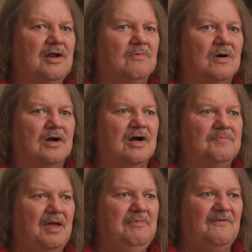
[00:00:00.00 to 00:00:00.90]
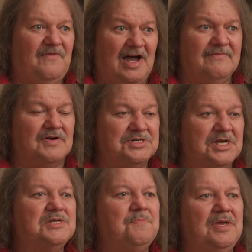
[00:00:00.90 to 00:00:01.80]
to work on maybe five or
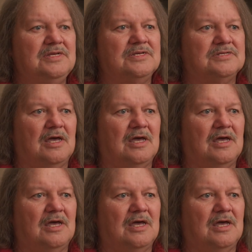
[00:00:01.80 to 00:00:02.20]
six pieces